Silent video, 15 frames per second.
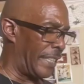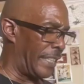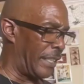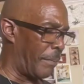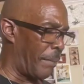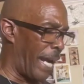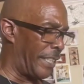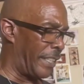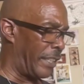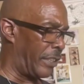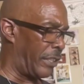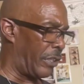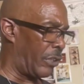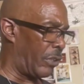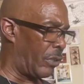as in the magic
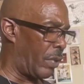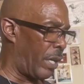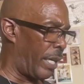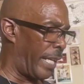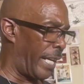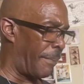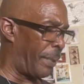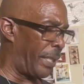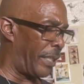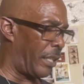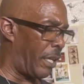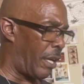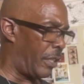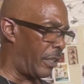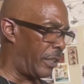circle or at
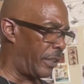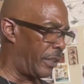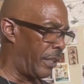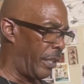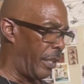Pentecost.